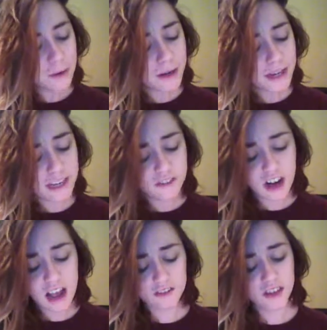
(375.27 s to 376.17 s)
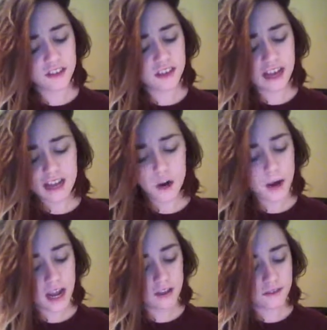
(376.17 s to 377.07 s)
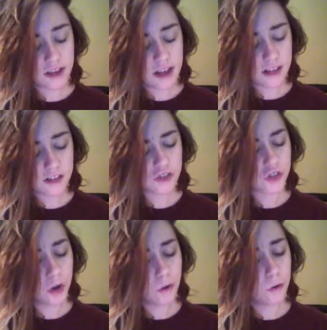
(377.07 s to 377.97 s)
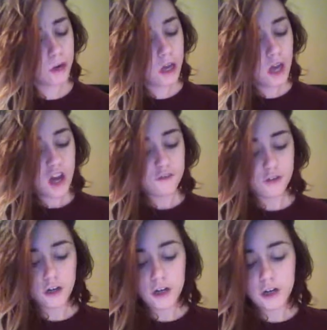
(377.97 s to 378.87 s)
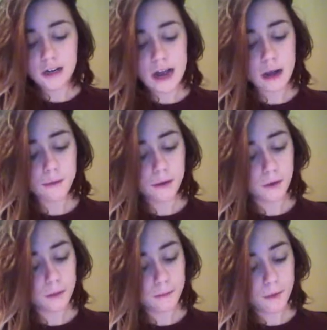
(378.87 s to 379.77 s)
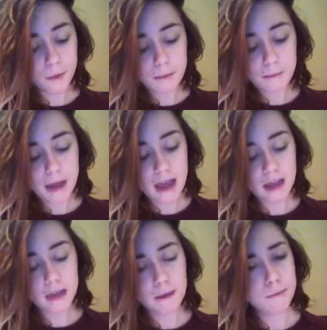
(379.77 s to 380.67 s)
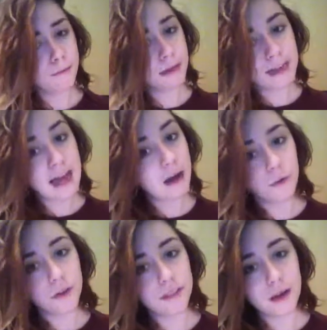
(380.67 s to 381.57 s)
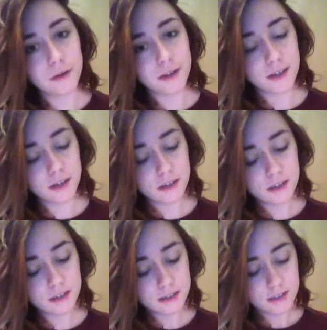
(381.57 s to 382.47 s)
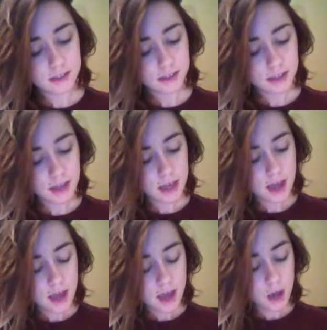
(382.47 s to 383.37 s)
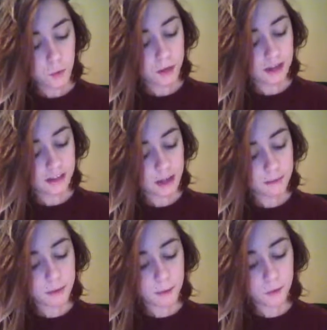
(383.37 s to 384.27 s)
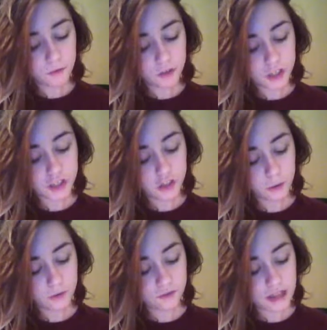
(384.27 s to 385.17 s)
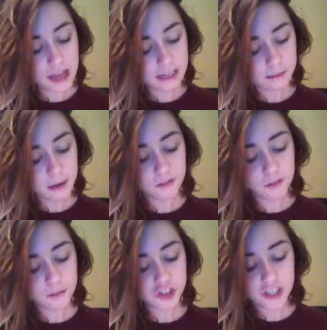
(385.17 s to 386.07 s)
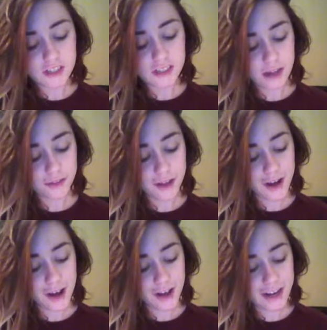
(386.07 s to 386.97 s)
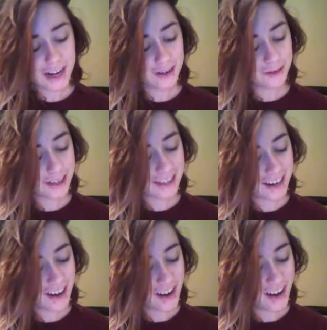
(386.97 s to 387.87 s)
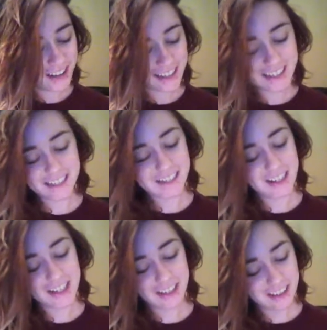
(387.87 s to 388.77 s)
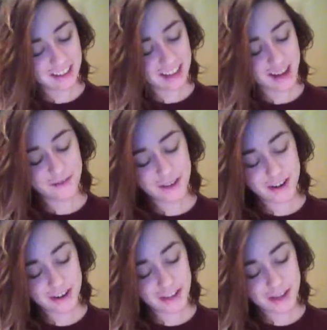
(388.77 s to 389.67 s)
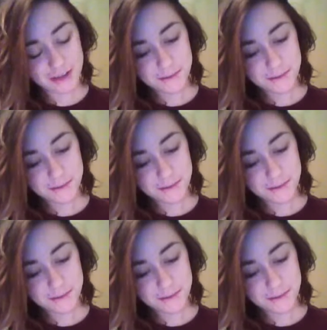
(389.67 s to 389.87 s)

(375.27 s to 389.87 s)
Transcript: I want to give her everything I don't have yet. So, for her, I would go to the moon and back, but not without her. We'd claim the moon for each other with flags made from sheets down the hall, and I'd risk it all to kiss her under the light of the earth.